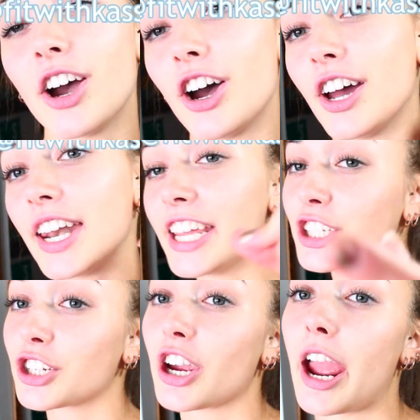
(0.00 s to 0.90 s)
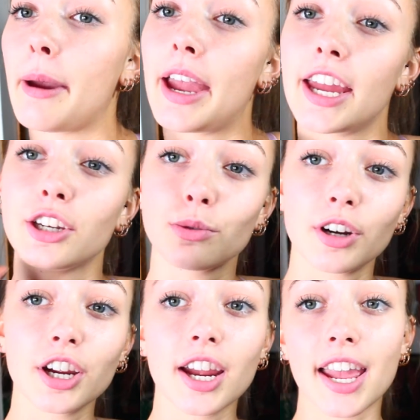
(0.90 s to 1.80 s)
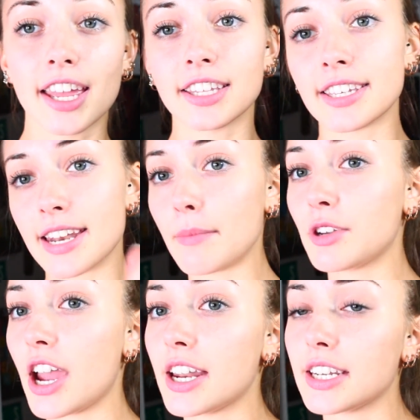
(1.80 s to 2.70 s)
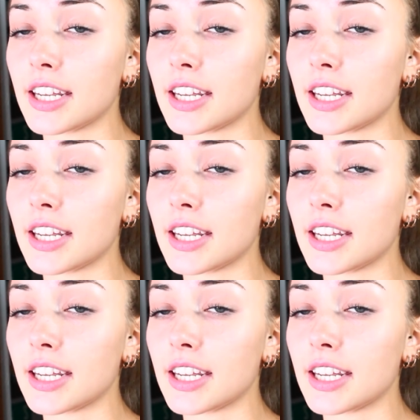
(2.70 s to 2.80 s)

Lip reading: on Instagram and Twitter and Snapchat.